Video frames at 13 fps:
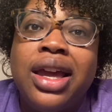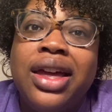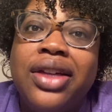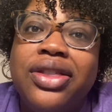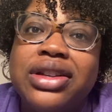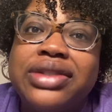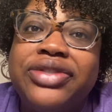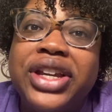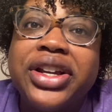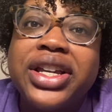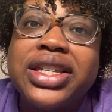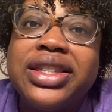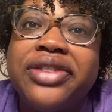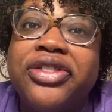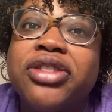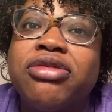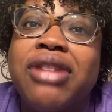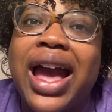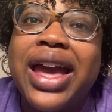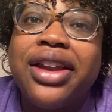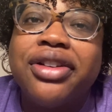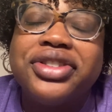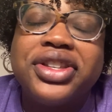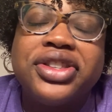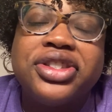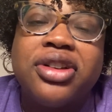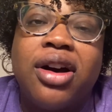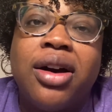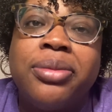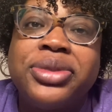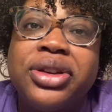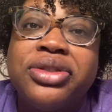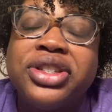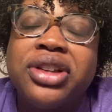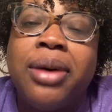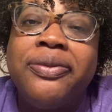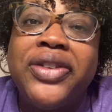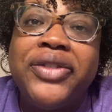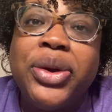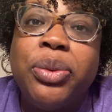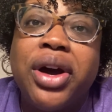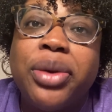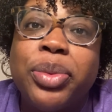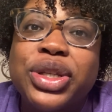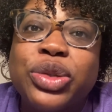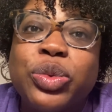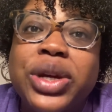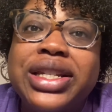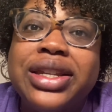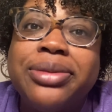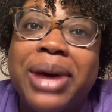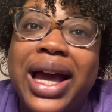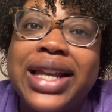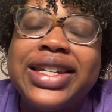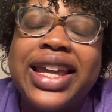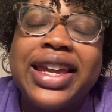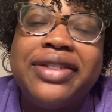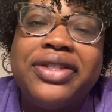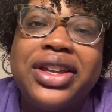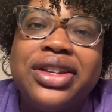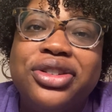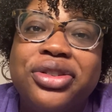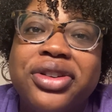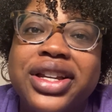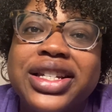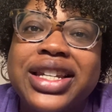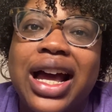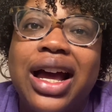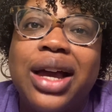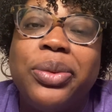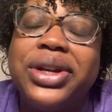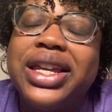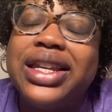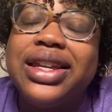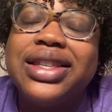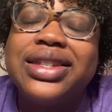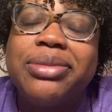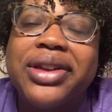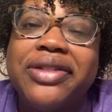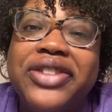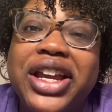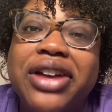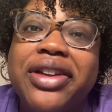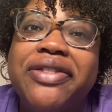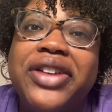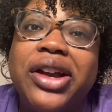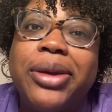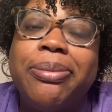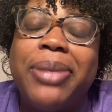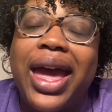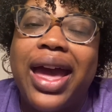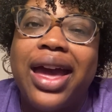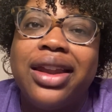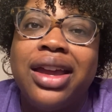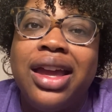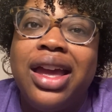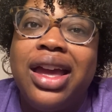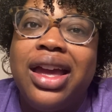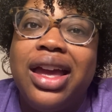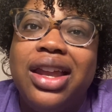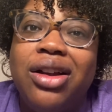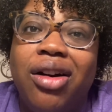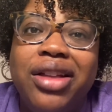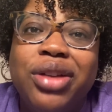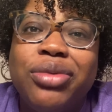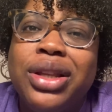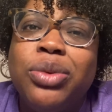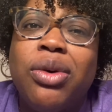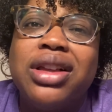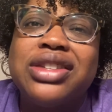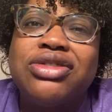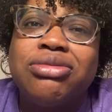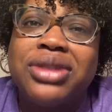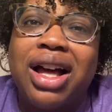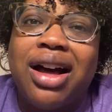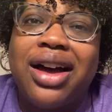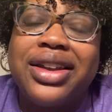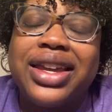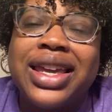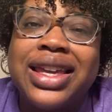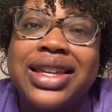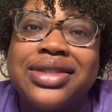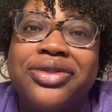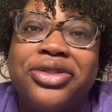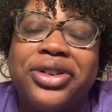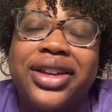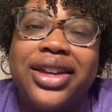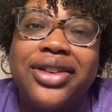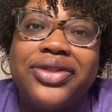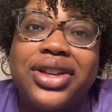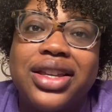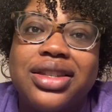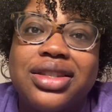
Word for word: There's various different writers in Psalms. So Psalm 51 was written by David during a time when he did something very, very bad. And all he really wants from God is forgiveness.